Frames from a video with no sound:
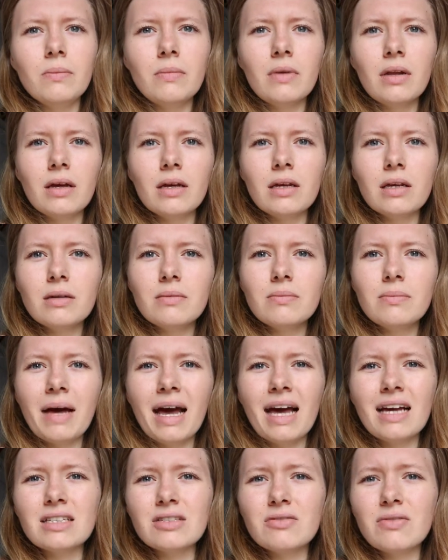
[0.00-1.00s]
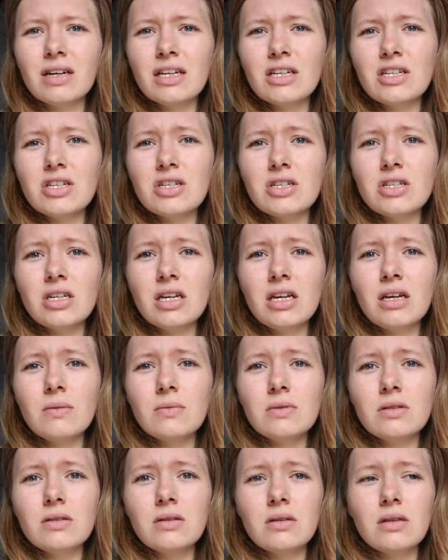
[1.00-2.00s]
like past
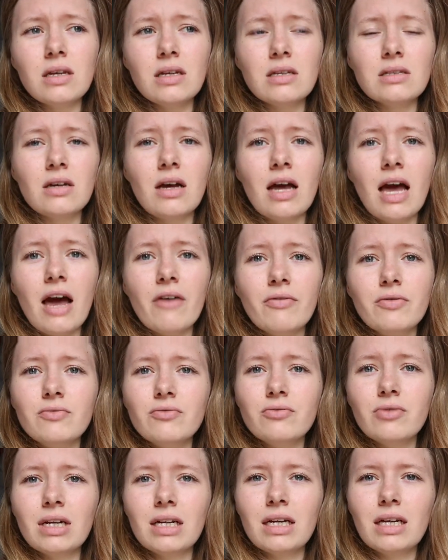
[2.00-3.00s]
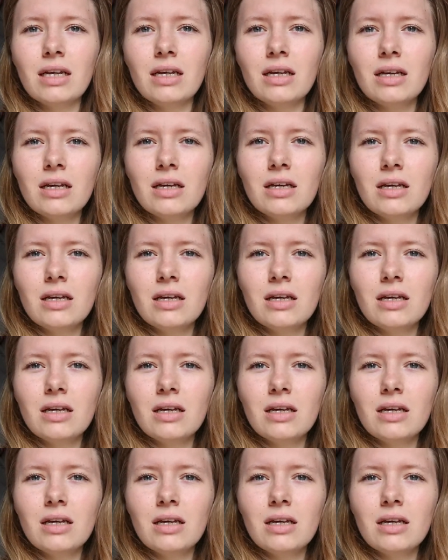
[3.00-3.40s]
relationships and things that I haven't really